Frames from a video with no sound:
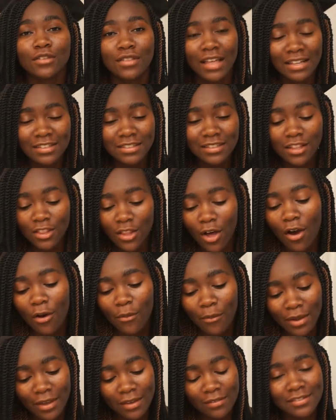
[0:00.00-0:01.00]
that's a long
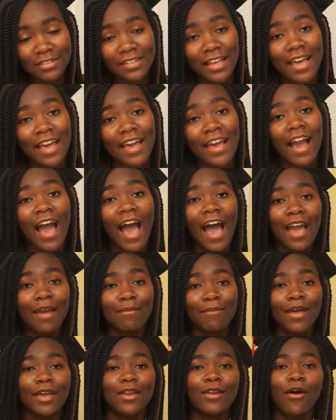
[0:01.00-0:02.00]
way of saying I
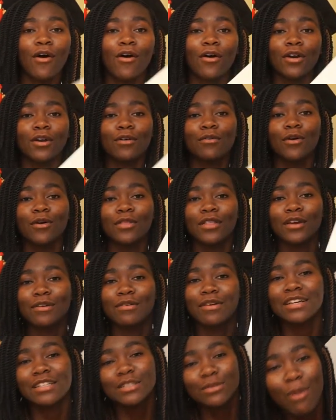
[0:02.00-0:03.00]
made honor roll in
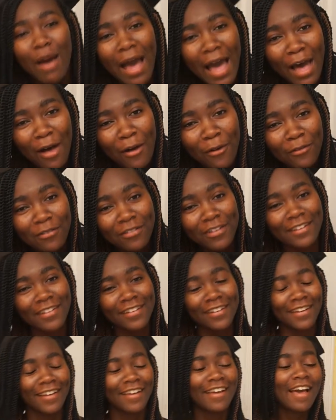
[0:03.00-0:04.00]
grade 12.
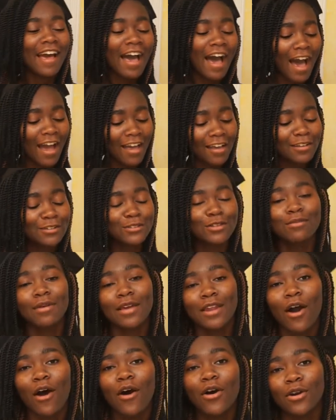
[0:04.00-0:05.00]
I also
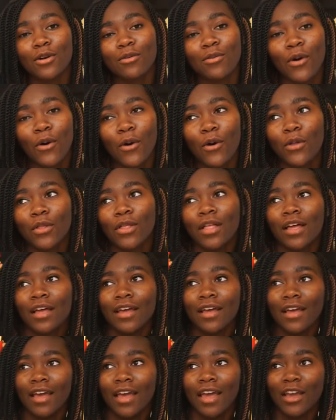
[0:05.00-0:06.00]
made honor roll
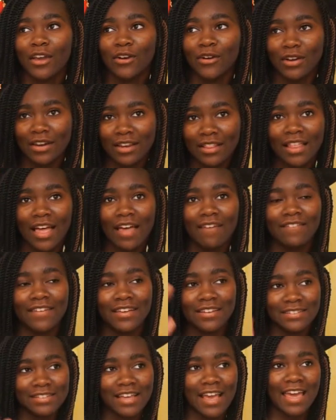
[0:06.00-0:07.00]
in grade
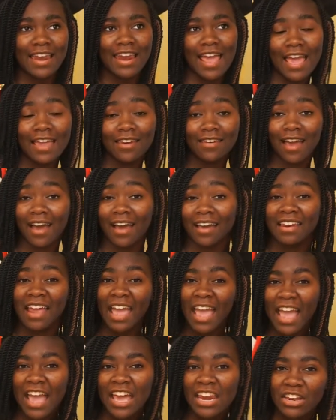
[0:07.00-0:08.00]
11, 10, and 9,
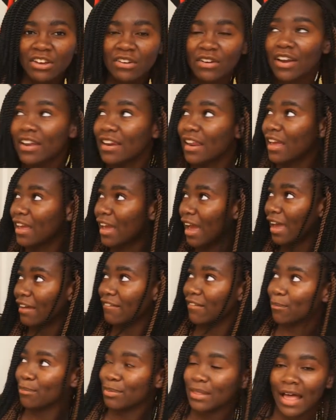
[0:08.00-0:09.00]
and in grade 8, I have
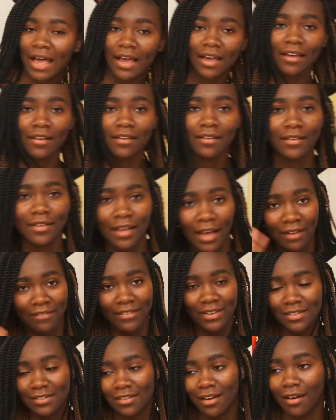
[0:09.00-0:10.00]
a plaque of
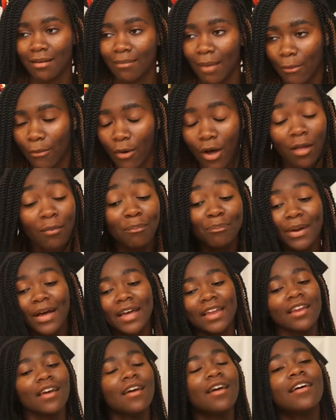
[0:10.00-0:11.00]
it on my wall.
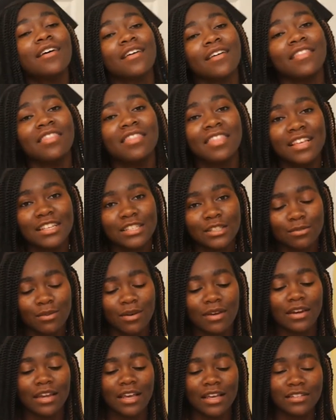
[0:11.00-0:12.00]
But this
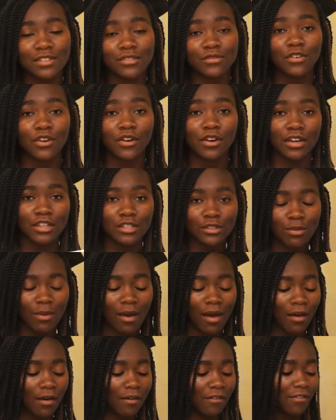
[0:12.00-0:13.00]
one is for grade
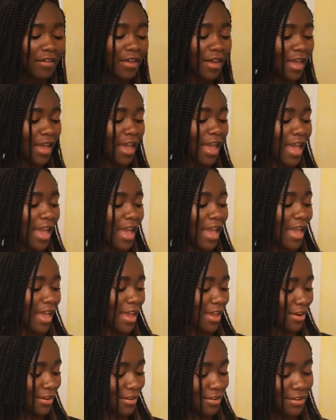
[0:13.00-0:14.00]
12,
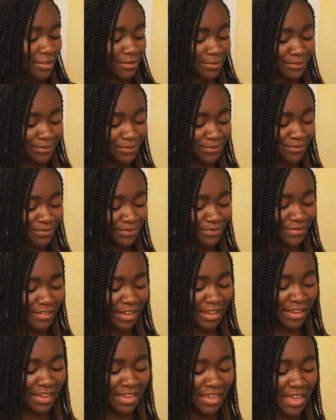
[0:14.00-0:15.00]
and
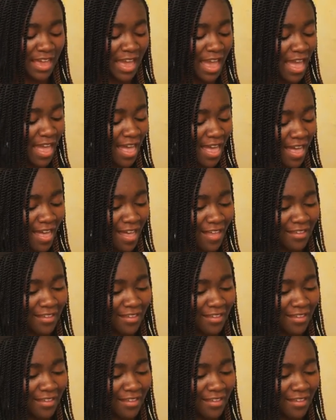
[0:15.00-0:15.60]
yeah.